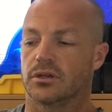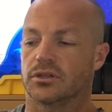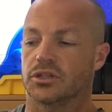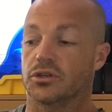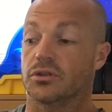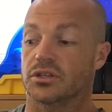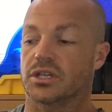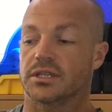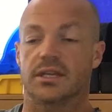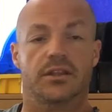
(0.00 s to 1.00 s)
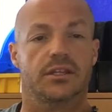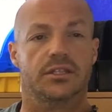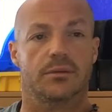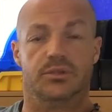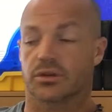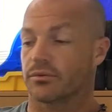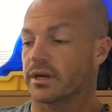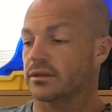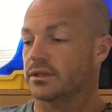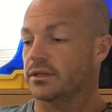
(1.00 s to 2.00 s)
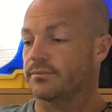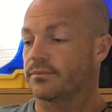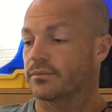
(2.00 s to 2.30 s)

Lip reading: She knew that she had done the sums correctly.